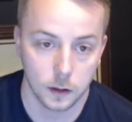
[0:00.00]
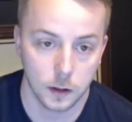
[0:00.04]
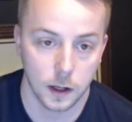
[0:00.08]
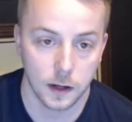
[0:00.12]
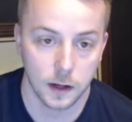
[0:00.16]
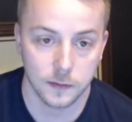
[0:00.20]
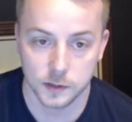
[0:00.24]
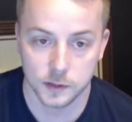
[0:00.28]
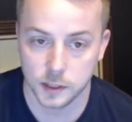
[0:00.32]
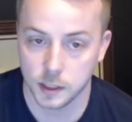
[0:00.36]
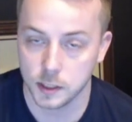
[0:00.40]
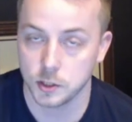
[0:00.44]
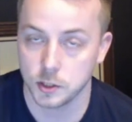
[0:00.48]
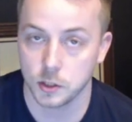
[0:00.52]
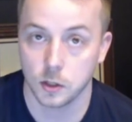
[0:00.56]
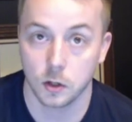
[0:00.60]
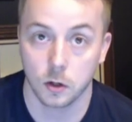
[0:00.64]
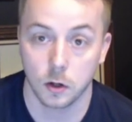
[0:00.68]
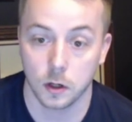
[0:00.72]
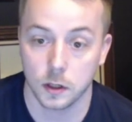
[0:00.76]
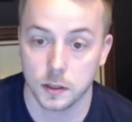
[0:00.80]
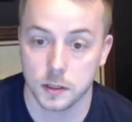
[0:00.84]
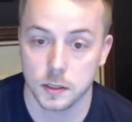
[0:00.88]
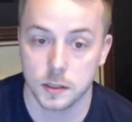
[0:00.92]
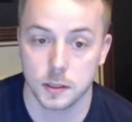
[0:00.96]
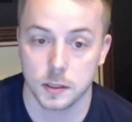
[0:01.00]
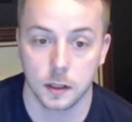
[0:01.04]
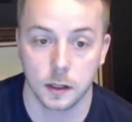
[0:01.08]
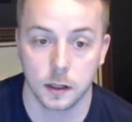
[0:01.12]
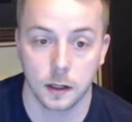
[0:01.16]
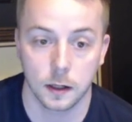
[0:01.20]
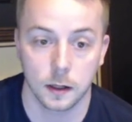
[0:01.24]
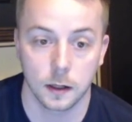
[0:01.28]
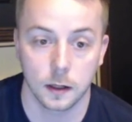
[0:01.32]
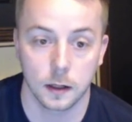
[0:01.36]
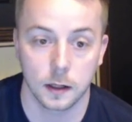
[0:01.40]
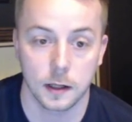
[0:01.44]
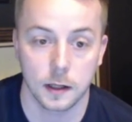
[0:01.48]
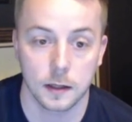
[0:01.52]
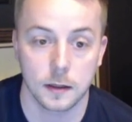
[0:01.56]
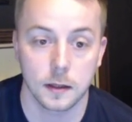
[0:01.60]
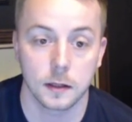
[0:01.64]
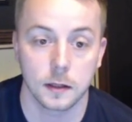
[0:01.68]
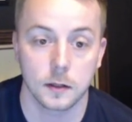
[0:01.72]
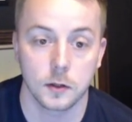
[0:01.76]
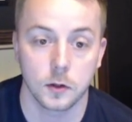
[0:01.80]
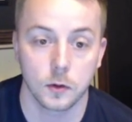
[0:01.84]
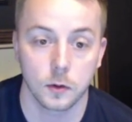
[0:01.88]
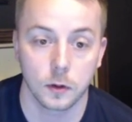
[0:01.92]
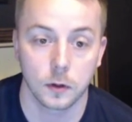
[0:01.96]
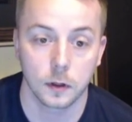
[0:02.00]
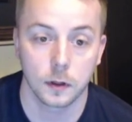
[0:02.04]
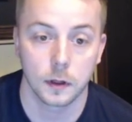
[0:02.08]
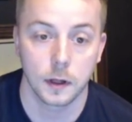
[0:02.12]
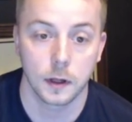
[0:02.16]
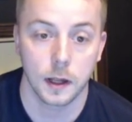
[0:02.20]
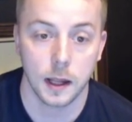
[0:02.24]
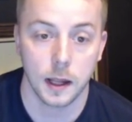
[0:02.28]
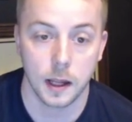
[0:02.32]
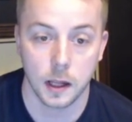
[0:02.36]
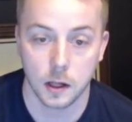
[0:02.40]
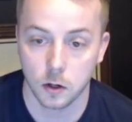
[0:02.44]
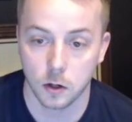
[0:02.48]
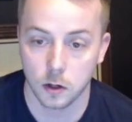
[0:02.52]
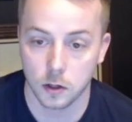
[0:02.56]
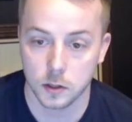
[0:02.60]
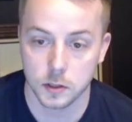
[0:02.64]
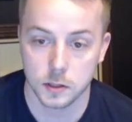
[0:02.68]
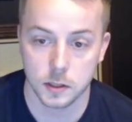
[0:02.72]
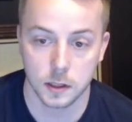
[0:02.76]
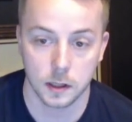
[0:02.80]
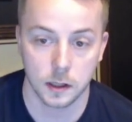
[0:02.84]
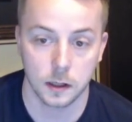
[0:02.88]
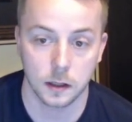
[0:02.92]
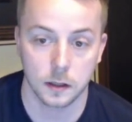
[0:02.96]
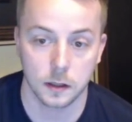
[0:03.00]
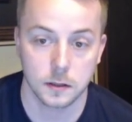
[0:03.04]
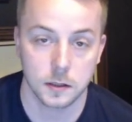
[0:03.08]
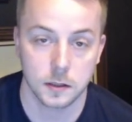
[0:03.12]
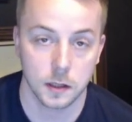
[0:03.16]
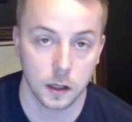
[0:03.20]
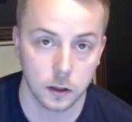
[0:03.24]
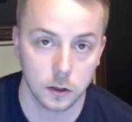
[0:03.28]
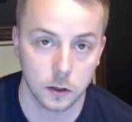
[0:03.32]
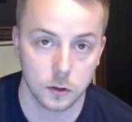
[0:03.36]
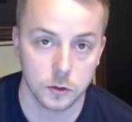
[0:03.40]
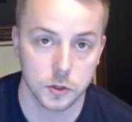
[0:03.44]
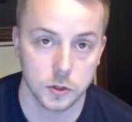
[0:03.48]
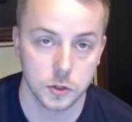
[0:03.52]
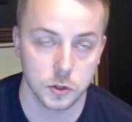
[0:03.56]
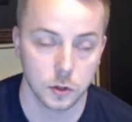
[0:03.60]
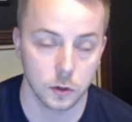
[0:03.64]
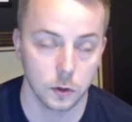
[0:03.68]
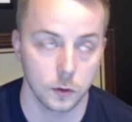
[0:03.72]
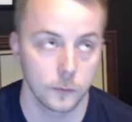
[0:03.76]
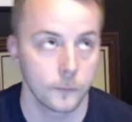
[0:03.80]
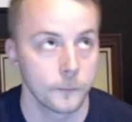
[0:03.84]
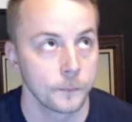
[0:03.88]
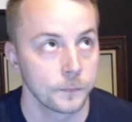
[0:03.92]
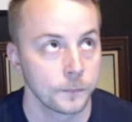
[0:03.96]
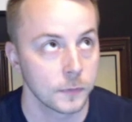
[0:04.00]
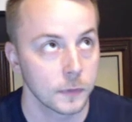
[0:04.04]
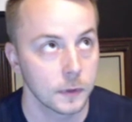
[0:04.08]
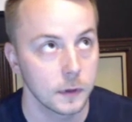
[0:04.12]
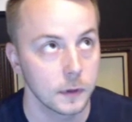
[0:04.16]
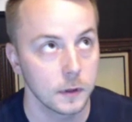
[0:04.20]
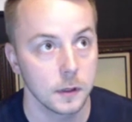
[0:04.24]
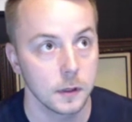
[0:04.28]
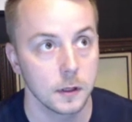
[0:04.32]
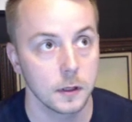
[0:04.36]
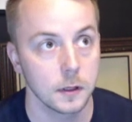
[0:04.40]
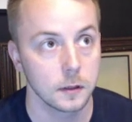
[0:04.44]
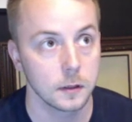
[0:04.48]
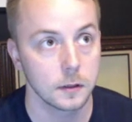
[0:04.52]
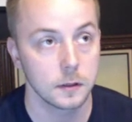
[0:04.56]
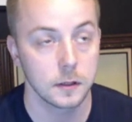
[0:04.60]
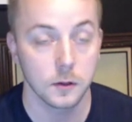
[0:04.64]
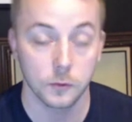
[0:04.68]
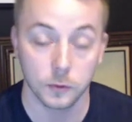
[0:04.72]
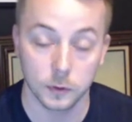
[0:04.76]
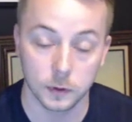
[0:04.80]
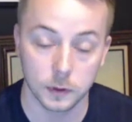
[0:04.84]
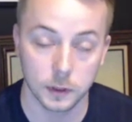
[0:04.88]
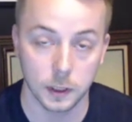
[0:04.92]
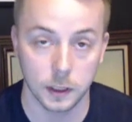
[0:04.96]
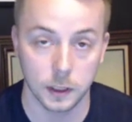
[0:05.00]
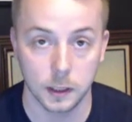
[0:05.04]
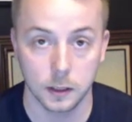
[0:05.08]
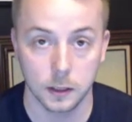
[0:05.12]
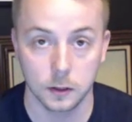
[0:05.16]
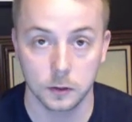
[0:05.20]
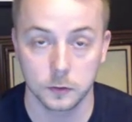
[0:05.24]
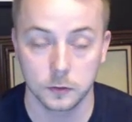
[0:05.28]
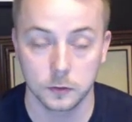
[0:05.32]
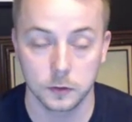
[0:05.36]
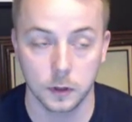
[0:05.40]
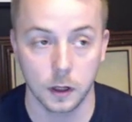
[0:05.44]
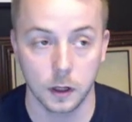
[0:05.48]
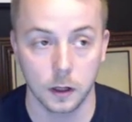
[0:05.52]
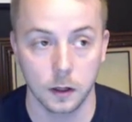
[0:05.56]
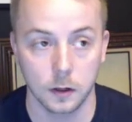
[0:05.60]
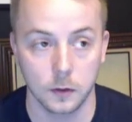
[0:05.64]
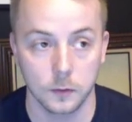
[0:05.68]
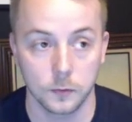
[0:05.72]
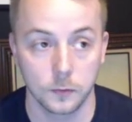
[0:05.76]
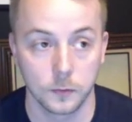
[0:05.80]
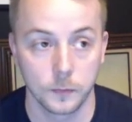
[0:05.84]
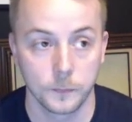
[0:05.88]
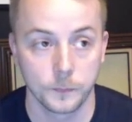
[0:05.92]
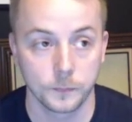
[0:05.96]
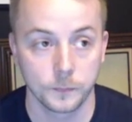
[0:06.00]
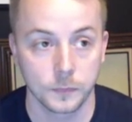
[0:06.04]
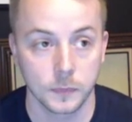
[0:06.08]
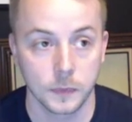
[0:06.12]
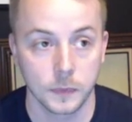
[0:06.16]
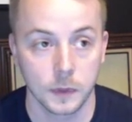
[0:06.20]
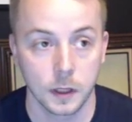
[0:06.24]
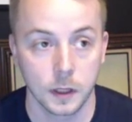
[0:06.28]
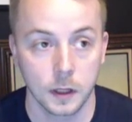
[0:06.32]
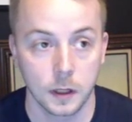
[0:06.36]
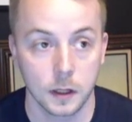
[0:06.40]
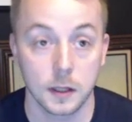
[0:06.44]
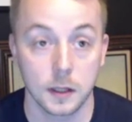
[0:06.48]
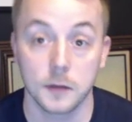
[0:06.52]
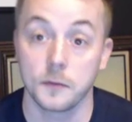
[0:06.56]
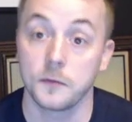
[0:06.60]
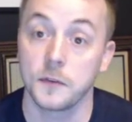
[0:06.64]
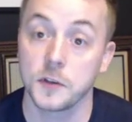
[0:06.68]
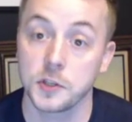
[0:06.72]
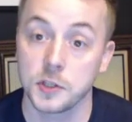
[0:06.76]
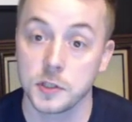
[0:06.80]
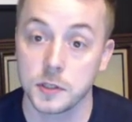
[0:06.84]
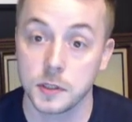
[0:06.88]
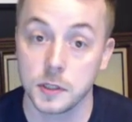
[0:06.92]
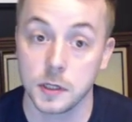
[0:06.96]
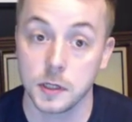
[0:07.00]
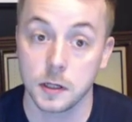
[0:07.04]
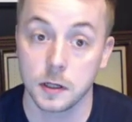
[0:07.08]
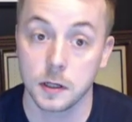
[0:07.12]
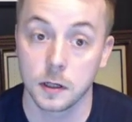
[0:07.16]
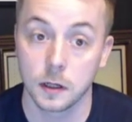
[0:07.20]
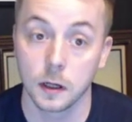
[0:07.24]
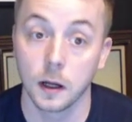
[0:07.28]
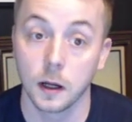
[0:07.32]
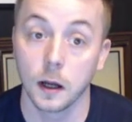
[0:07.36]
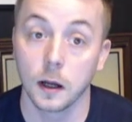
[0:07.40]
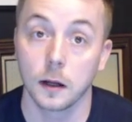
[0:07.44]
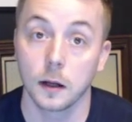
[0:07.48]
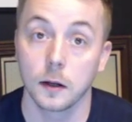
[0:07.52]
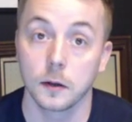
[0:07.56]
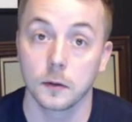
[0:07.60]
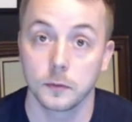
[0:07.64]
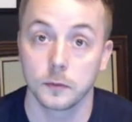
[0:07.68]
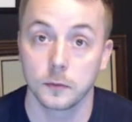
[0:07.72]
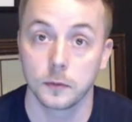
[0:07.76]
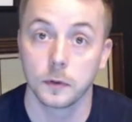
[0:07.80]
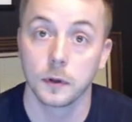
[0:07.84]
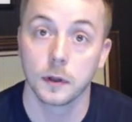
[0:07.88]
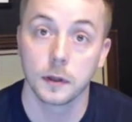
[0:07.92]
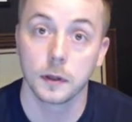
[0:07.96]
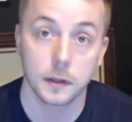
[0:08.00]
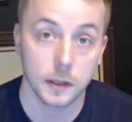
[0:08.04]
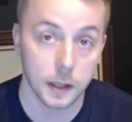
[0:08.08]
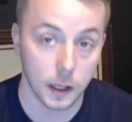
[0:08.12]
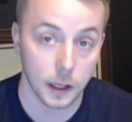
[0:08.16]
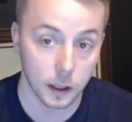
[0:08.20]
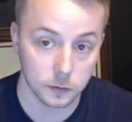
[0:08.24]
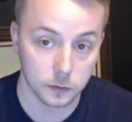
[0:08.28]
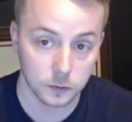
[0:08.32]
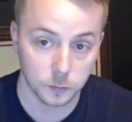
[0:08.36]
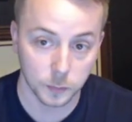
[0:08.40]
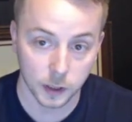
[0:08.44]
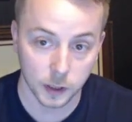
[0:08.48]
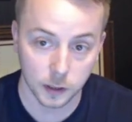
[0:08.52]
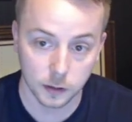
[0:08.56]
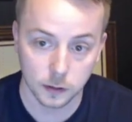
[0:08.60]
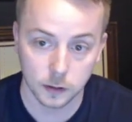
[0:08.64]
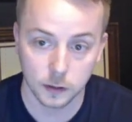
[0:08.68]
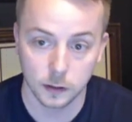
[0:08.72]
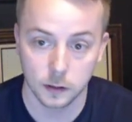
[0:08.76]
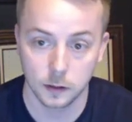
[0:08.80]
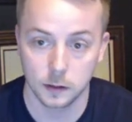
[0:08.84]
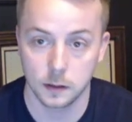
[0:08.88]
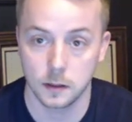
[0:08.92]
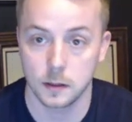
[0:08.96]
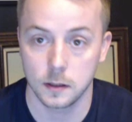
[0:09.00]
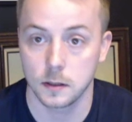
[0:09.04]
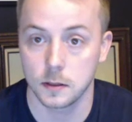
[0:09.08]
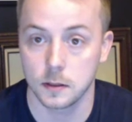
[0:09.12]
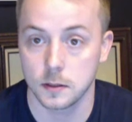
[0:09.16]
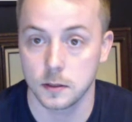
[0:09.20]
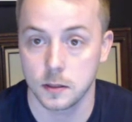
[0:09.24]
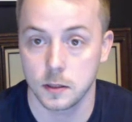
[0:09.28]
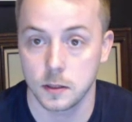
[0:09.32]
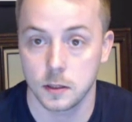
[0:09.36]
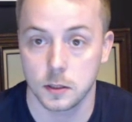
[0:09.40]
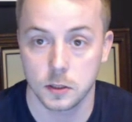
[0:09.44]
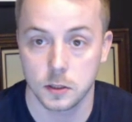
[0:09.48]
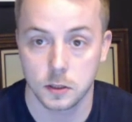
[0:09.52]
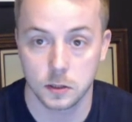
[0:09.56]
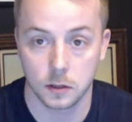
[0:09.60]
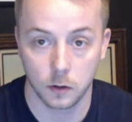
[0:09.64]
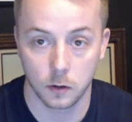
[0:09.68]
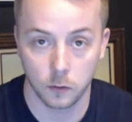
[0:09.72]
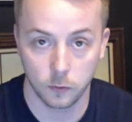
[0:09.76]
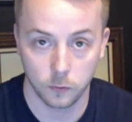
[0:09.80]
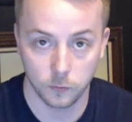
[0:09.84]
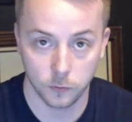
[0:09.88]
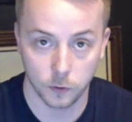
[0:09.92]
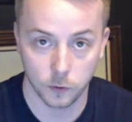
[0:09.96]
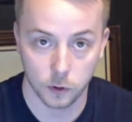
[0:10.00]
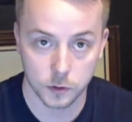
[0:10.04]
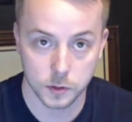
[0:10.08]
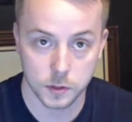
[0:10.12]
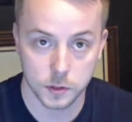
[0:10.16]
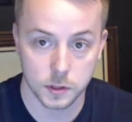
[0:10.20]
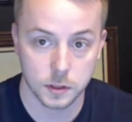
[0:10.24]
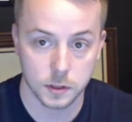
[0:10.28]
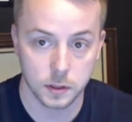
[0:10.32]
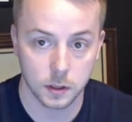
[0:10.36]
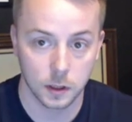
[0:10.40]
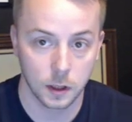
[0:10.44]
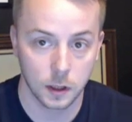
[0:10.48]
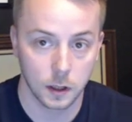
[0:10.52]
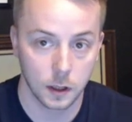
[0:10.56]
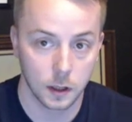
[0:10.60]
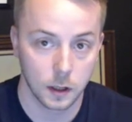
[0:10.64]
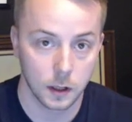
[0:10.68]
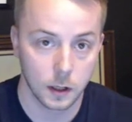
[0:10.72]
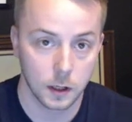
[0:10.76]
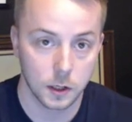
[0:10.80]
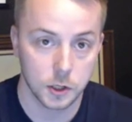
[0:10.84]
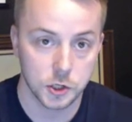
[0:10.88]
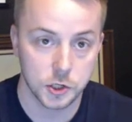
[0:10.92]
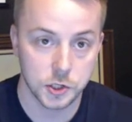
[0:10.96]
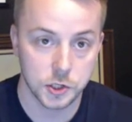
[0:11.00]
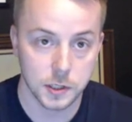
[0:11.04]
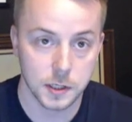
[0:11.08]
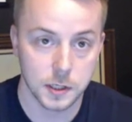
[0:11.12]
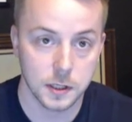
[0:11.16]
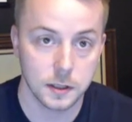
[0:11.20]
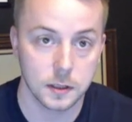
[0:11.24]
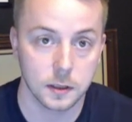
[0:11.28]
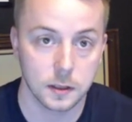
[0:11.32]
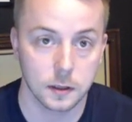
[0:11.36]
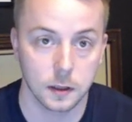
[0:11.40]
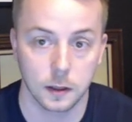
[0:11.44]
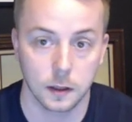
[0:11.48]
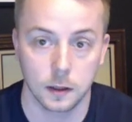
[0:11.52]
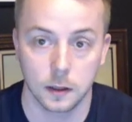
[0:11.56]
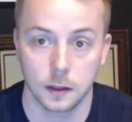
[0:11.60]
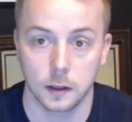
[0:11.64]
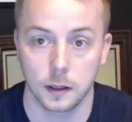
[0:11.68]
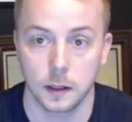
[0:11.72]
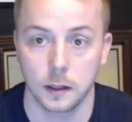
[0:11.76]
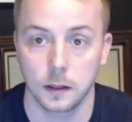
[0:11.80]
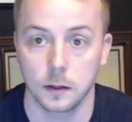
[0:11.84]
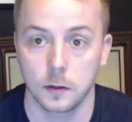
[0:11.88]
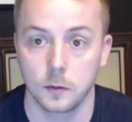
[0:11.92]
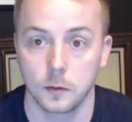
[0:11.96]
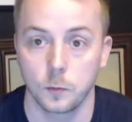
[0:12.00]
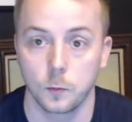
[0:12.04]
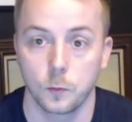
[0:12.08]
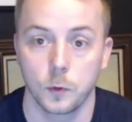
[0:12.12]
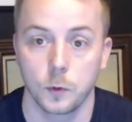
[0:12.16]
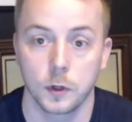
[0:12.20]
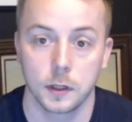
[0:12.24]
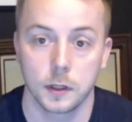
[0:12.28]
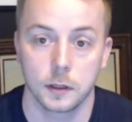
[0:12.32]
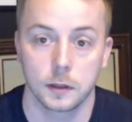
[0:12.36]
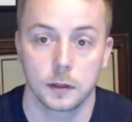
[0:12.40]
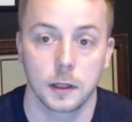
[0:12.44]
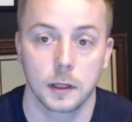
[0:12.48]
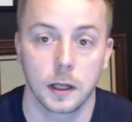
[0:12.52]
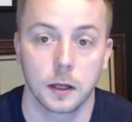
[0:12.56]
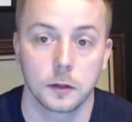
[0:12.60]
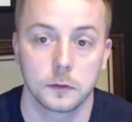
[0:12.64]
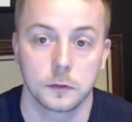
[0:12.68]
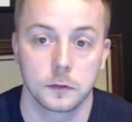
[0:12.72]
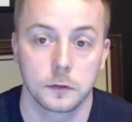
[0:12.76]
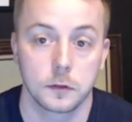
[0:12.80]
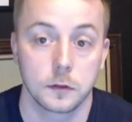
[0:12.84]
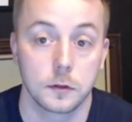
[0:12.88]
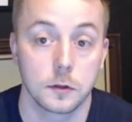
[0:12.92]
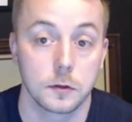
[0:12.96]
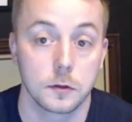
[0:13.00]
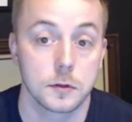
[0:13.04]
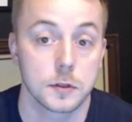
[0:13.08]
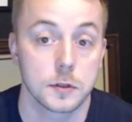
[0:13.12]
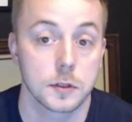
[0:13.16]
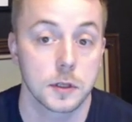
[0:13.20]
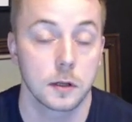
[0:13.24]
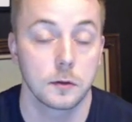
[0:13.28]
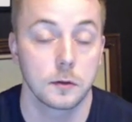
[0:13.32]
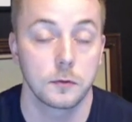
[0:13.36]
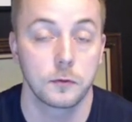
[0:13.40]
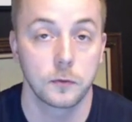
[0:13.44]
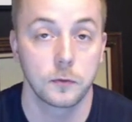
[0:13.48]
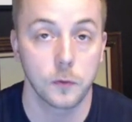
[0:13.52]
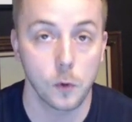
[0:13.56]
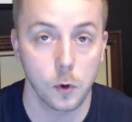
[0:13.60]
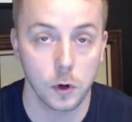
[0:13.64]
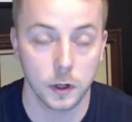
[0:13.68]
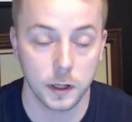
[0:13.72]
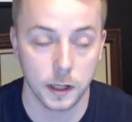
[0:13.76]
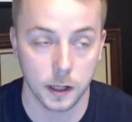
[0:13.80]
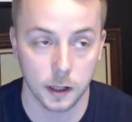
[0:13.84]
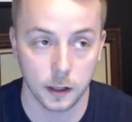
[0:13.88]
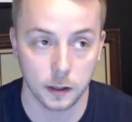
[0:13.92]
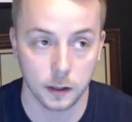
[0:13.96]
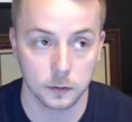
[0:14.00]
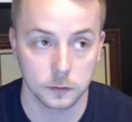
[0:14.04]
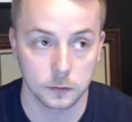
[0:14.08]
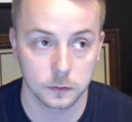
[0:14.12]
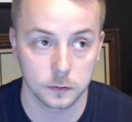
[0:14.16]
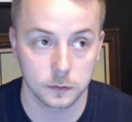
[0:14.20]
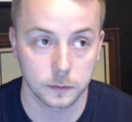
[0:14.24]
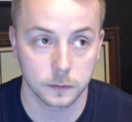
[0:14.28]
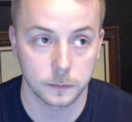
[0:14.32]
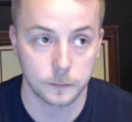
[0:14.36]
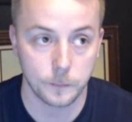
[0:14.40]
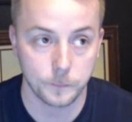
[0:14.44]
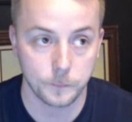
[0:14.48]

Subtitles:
advertising cost, and then your ACoS and TACoS, so the different layers of efficiency of the ad spend is this first sheet, and what it allows us to do is kind of forecast